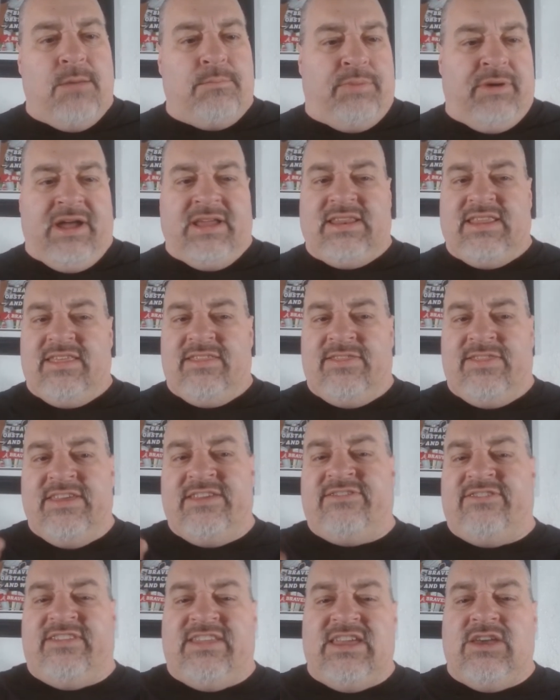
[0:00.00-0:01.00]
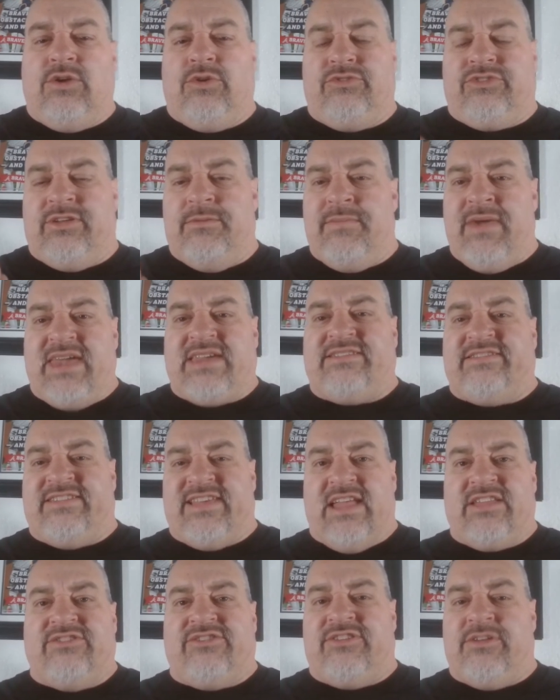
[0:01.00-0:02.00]
but this deal, to make
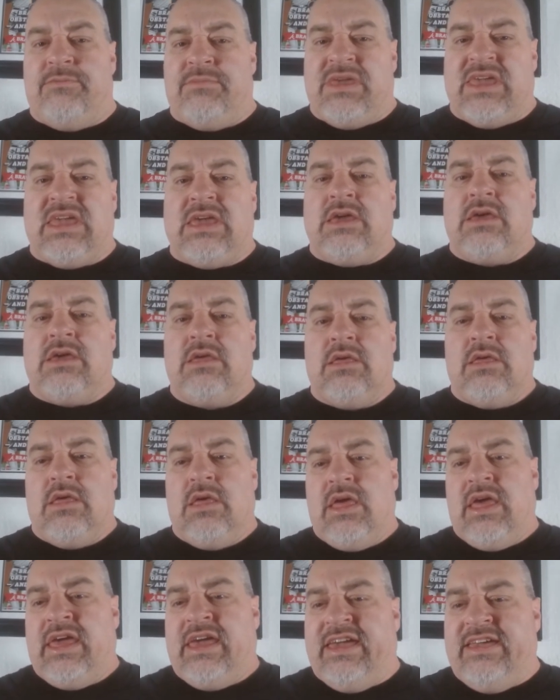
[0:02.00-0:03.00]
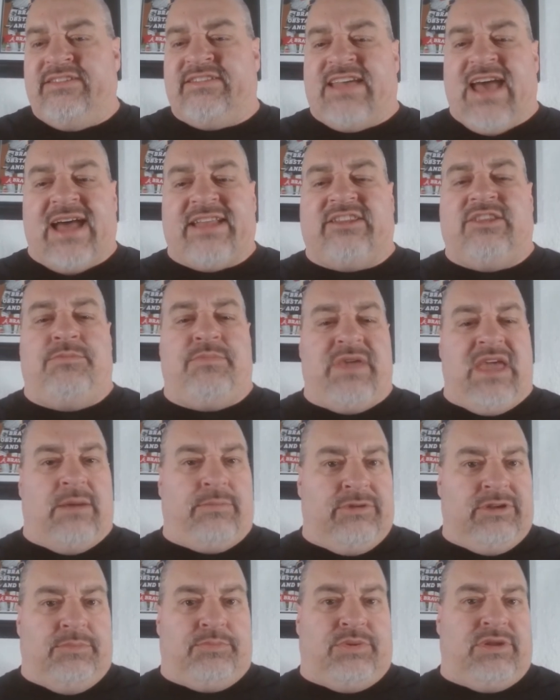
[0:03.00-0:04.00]
sense to me, he's got to be
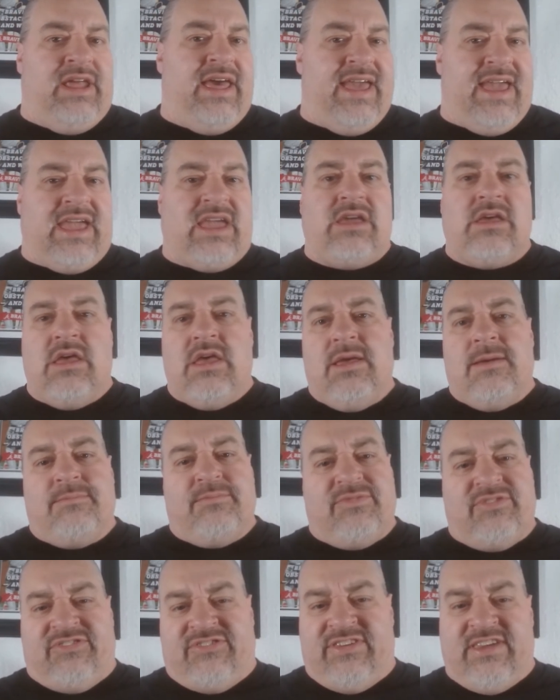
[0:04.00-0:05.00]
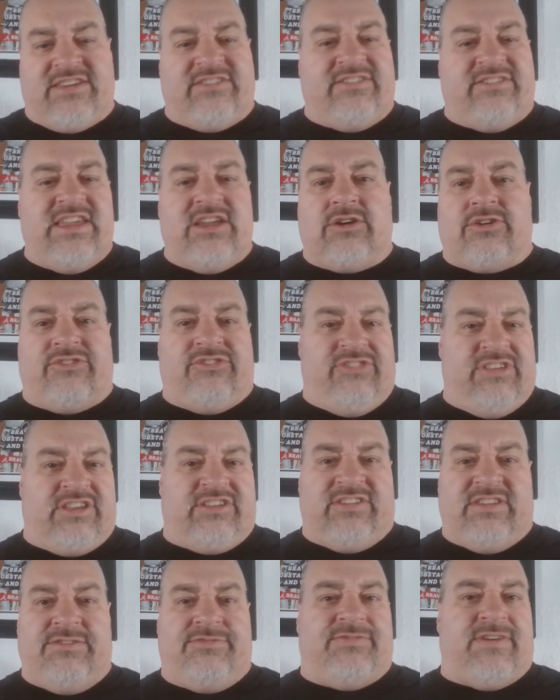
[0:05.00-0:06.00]
able to play 60 or
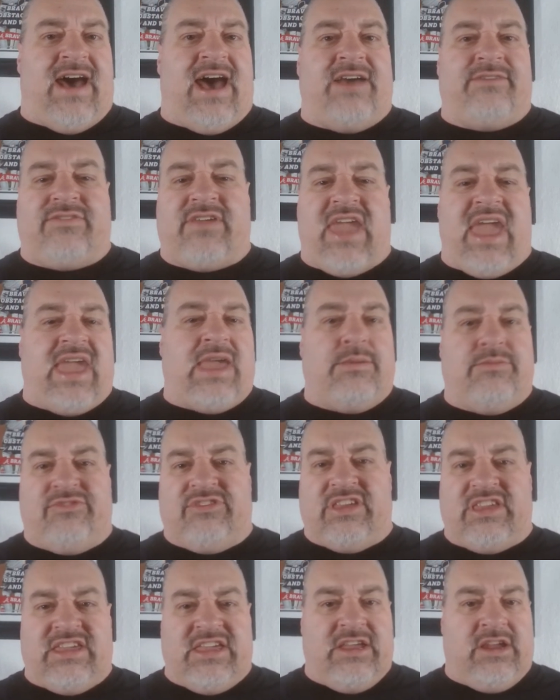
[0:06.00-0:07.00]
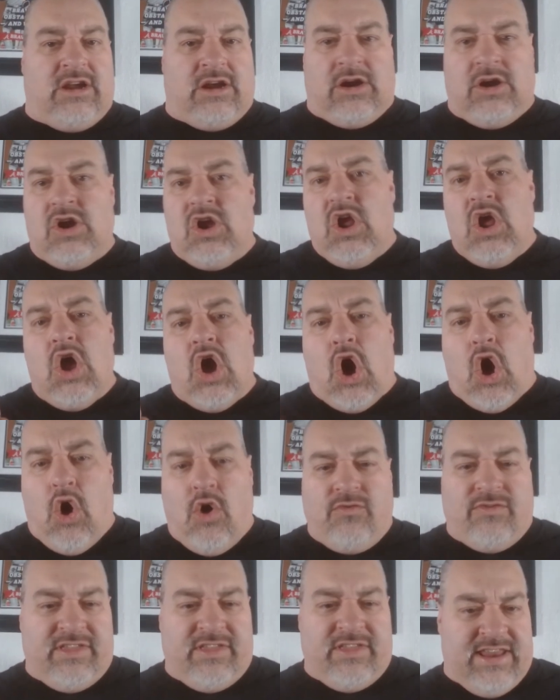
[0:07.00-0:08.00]
65 games a year
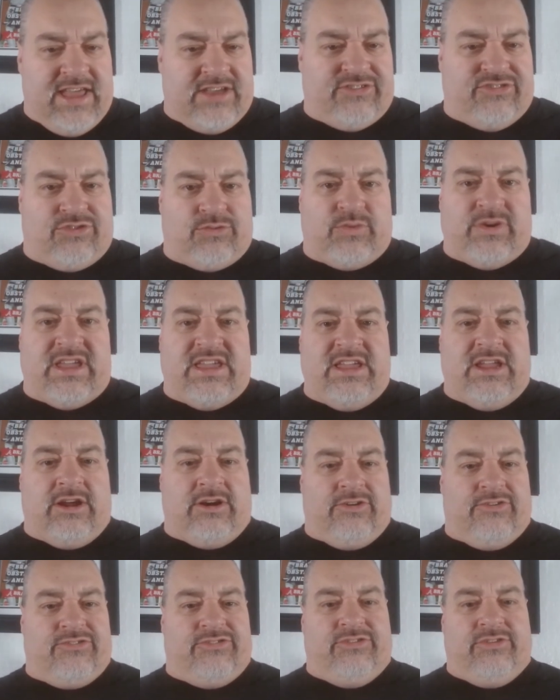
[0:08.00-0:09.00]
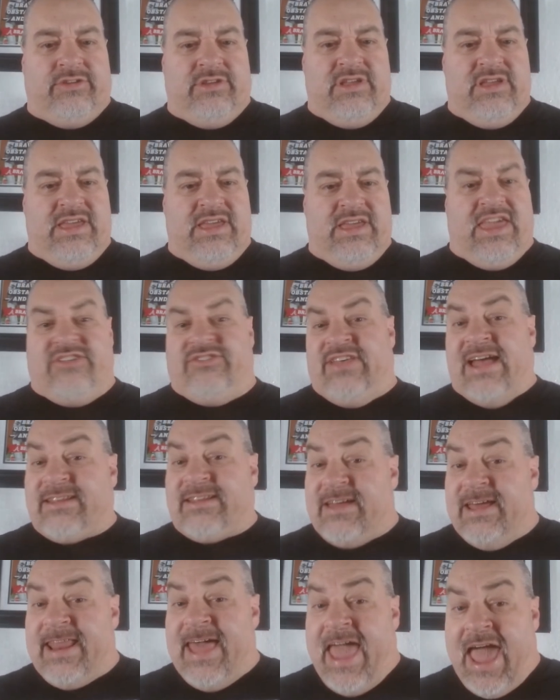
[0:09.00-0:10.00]
over the next 3 years. Is
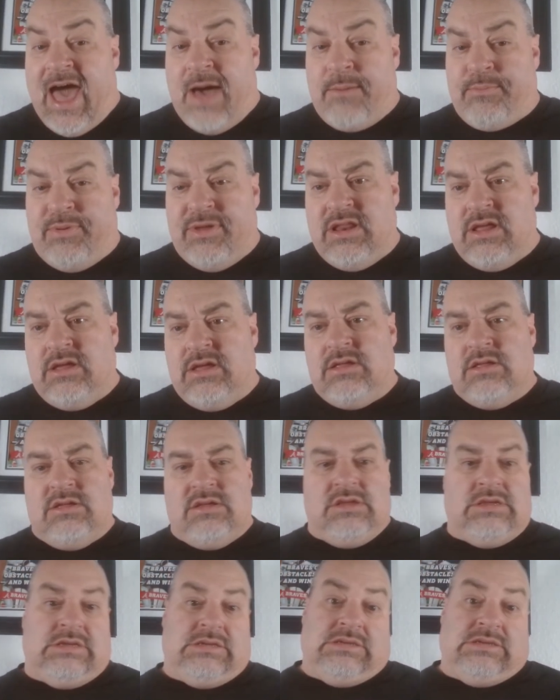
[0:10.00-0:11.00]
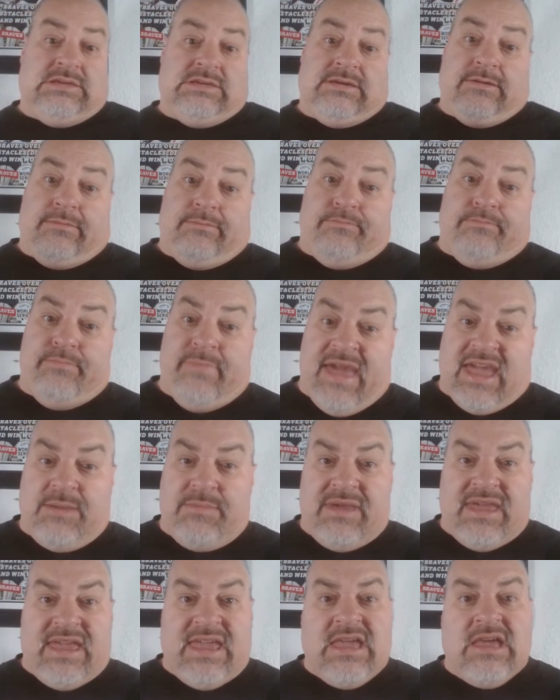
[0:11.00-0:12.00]
that going to happen?
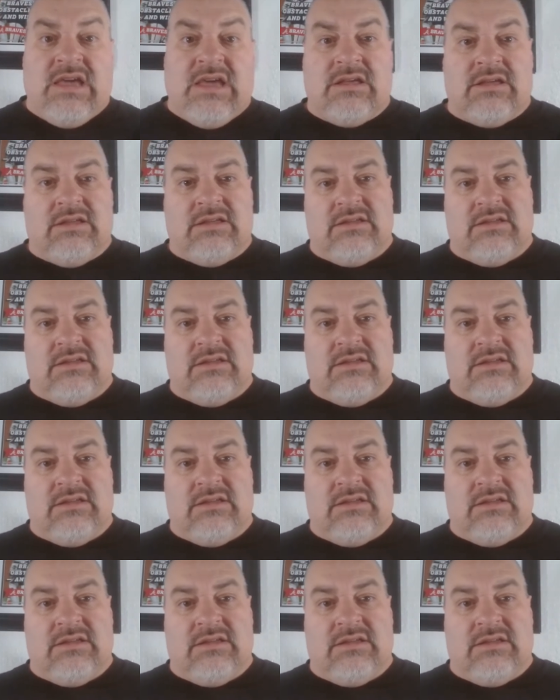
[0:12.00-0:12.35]
Maybe.